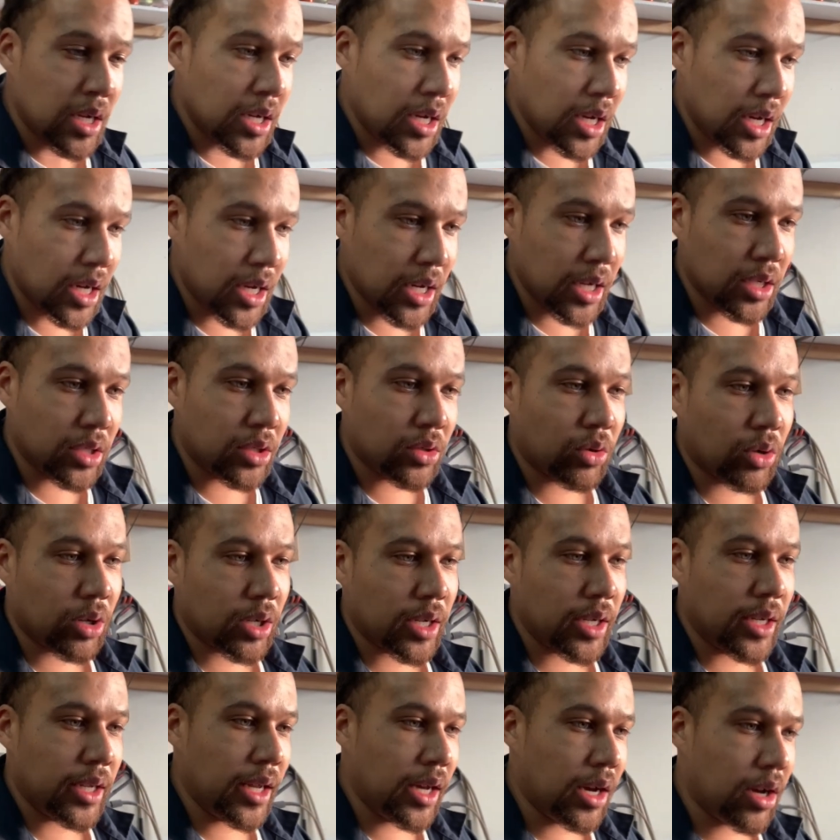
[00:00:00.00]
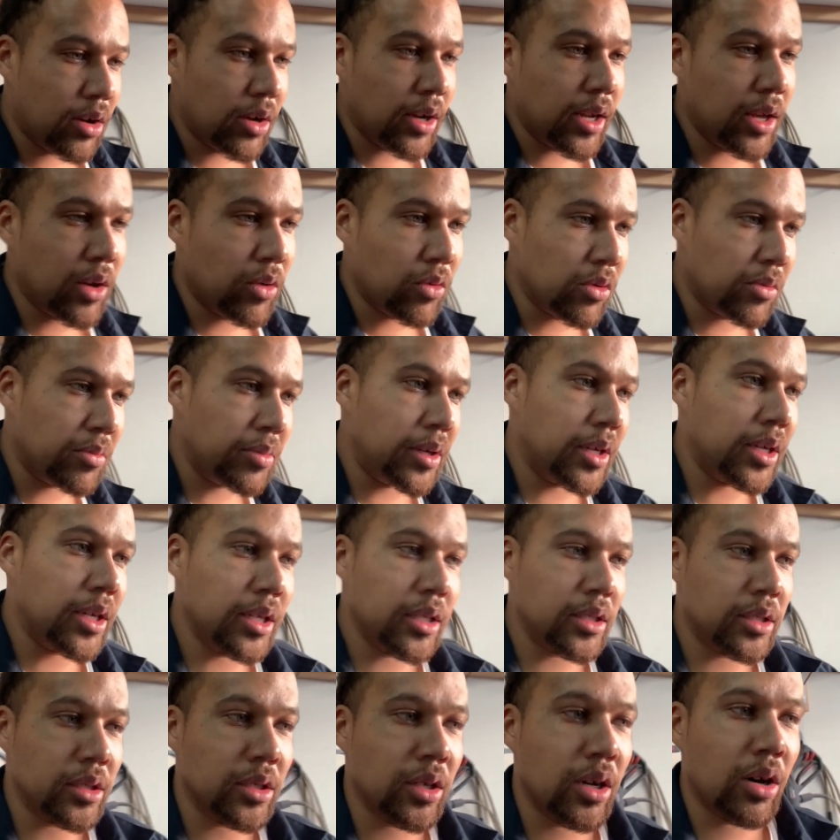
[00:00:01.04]
Uh, torque it down and we'll be good
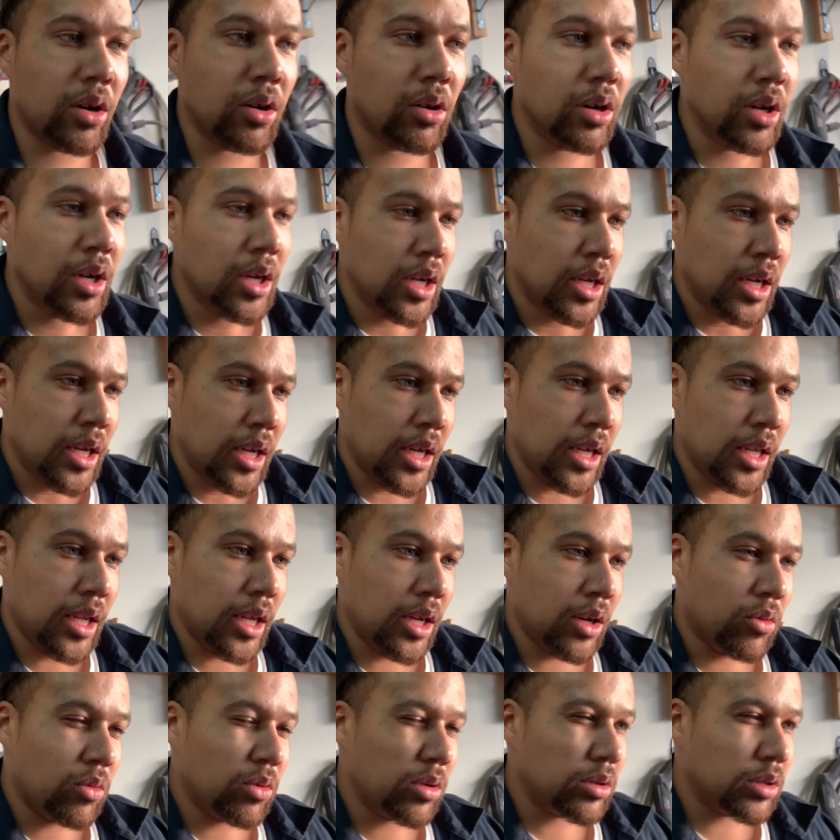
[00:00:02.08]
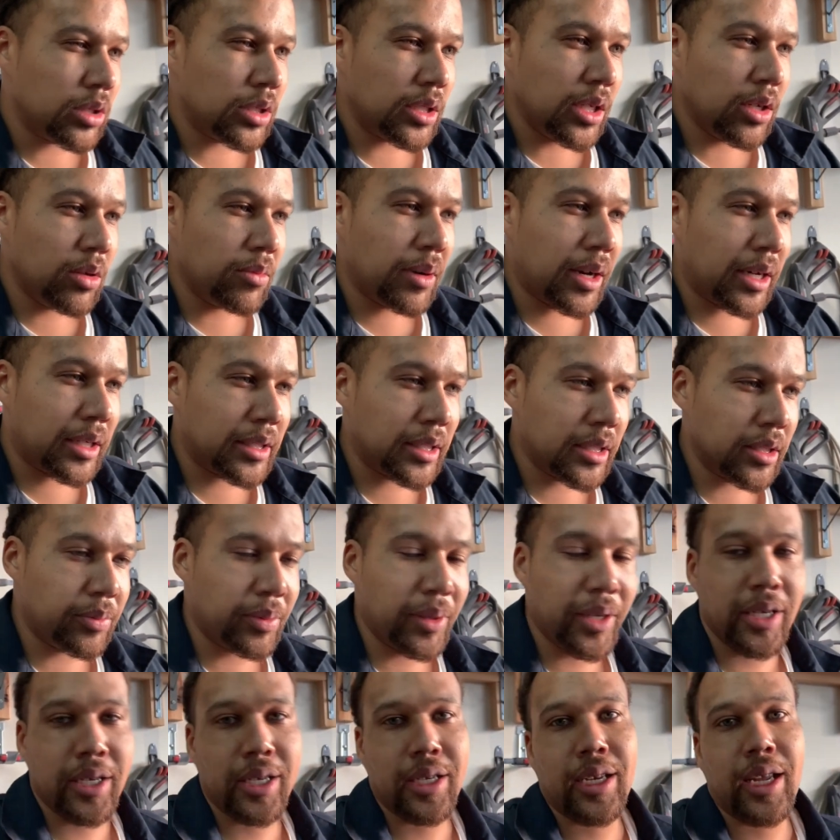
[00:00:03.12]
to go. And then we'll see about this
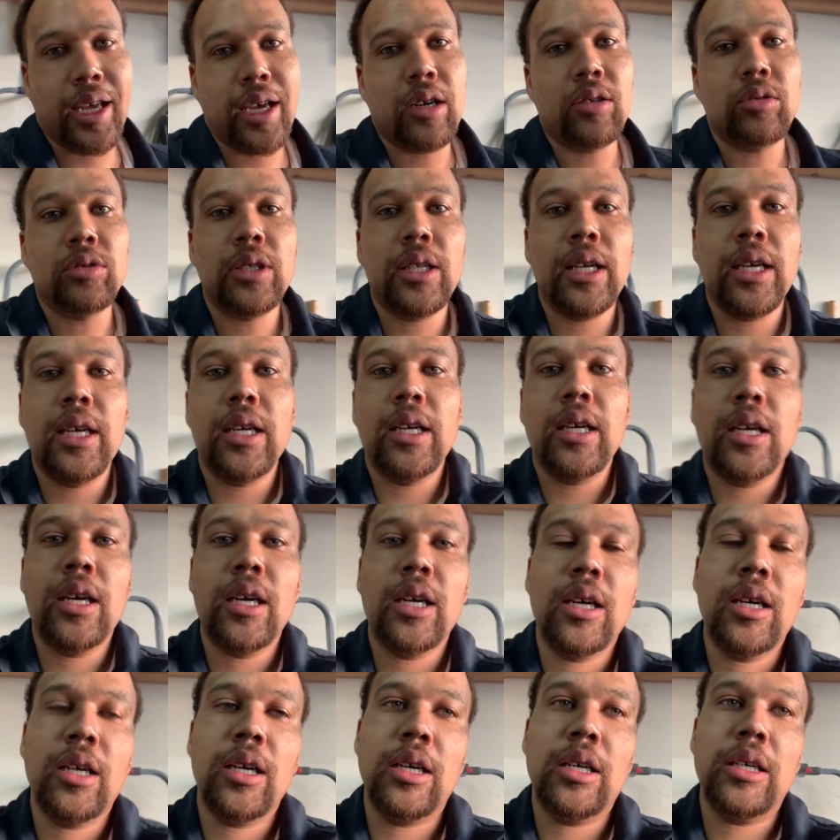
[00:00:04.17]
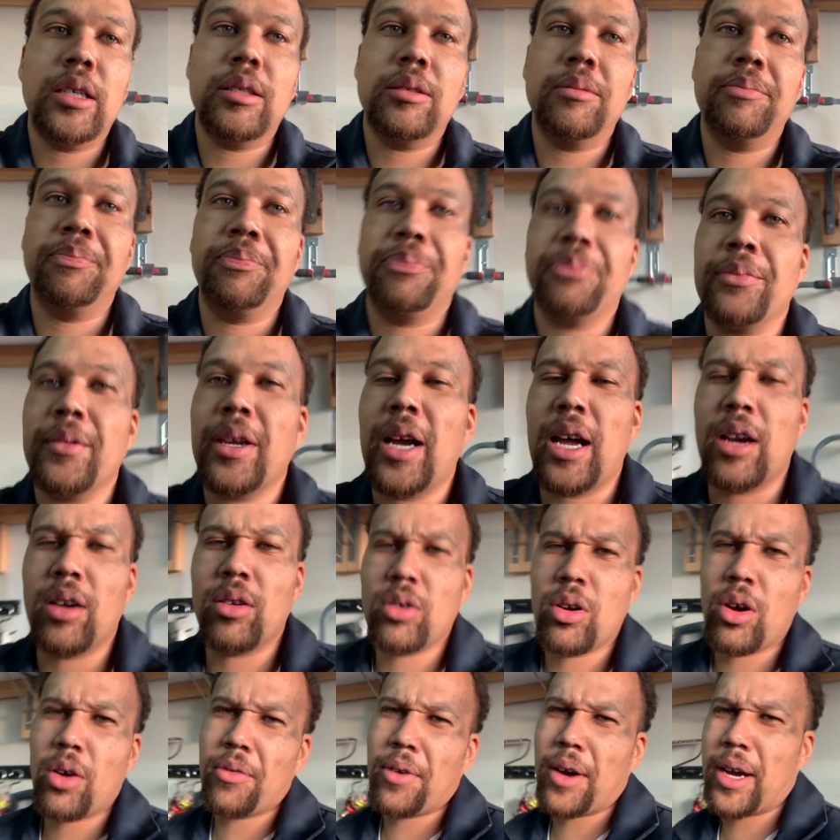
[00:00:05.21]
pinion angle thing. Um, I don't
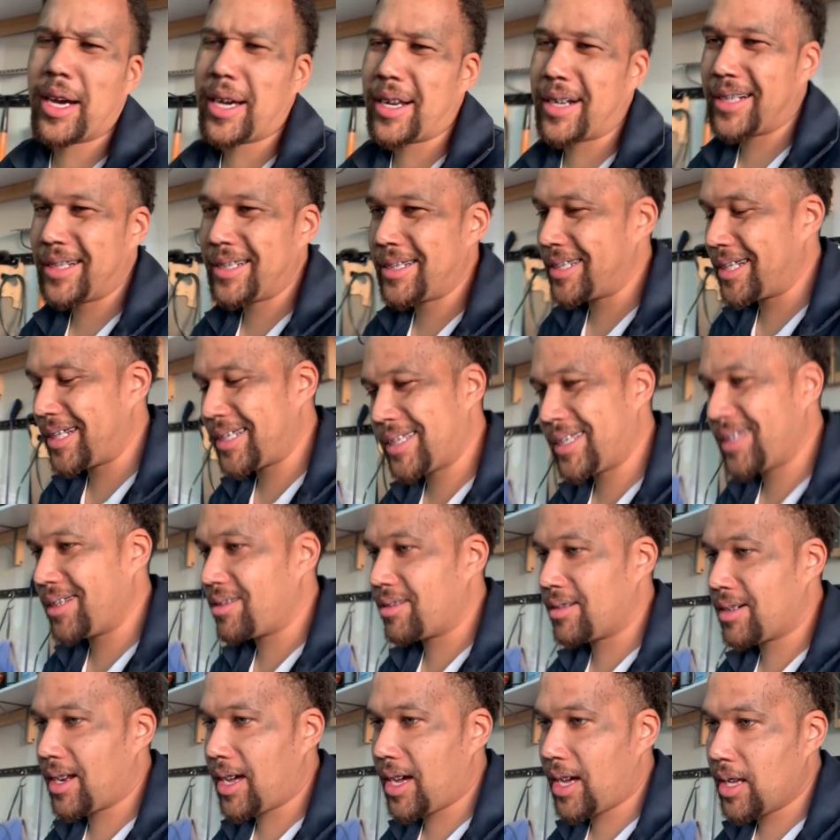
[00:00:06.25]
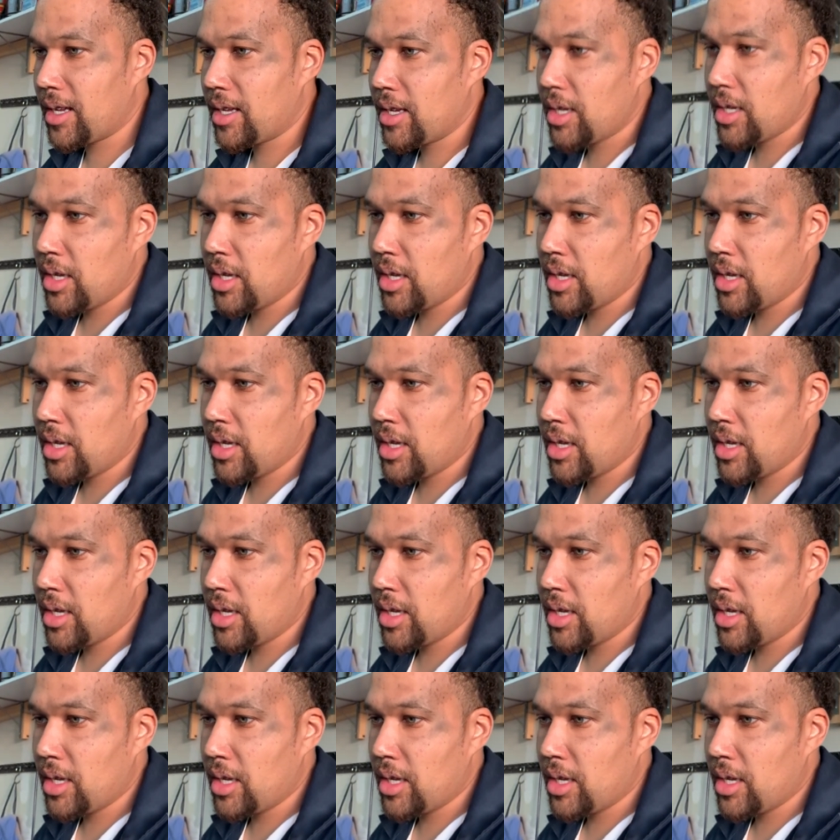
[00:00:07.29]
know if I got to adjust it or not.